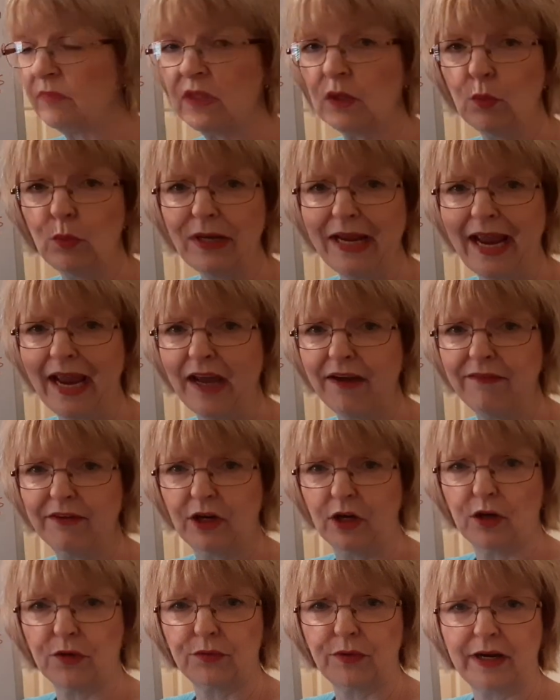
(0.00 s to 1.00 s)
We have it
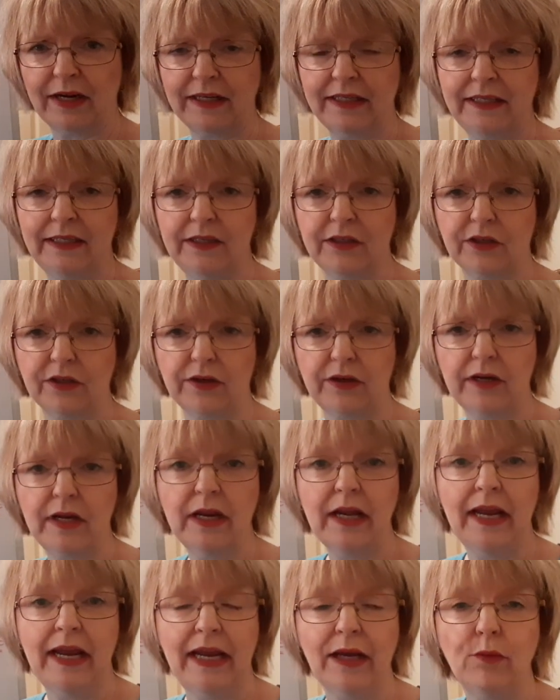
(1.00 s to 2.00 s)
all right here.
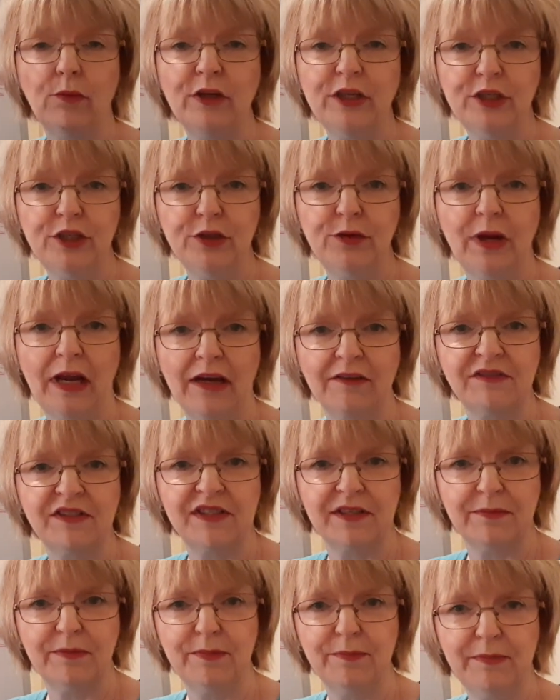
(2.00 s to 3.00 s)
And we do have
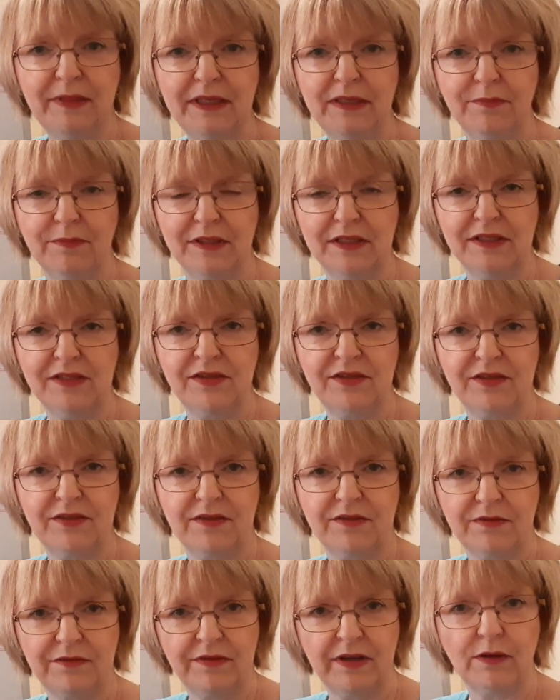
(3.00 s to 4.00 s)
some amendments
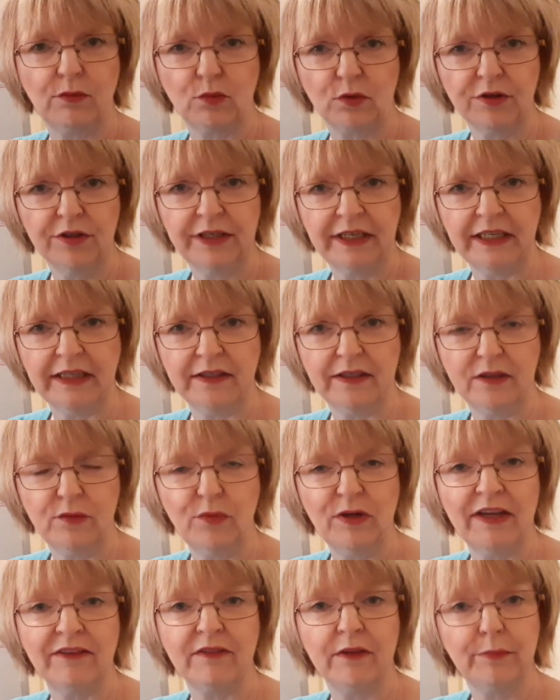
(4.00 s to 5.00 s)
that were needed.
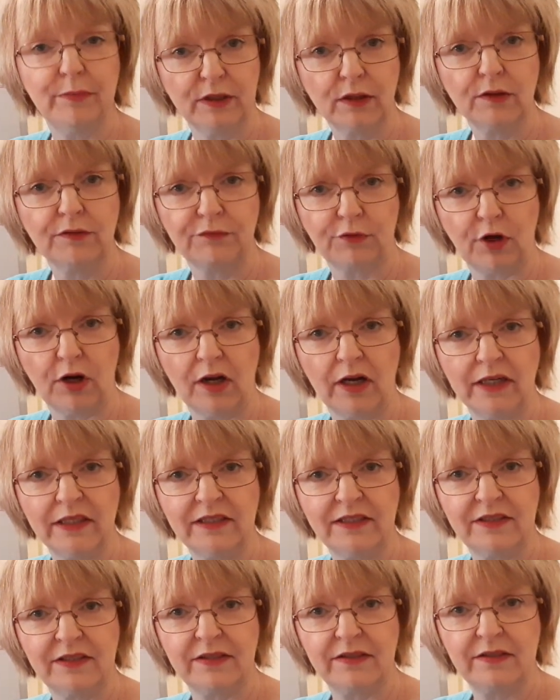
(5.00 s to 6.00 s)
We have the Bill of
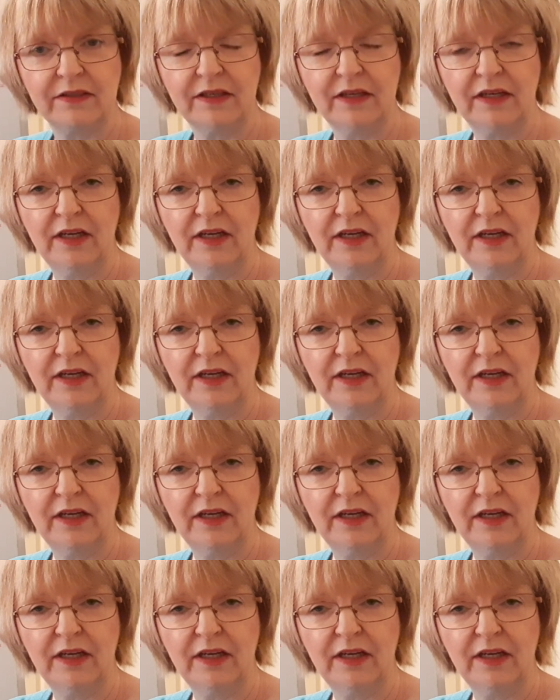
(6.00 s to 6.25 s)
Rights,